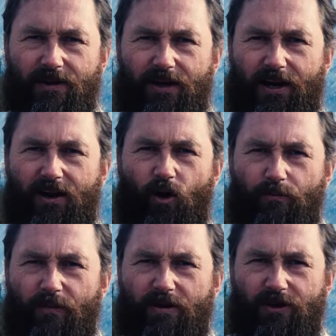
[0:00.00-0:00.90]
And I
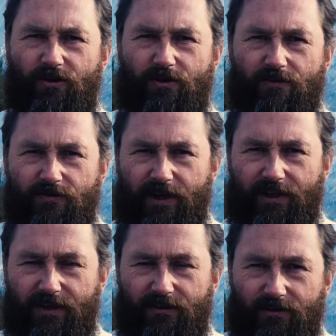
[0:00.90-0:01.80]
hope maybe you can find
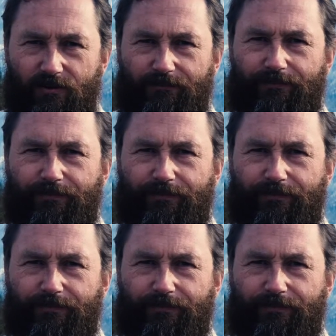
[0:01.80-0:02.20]
that too.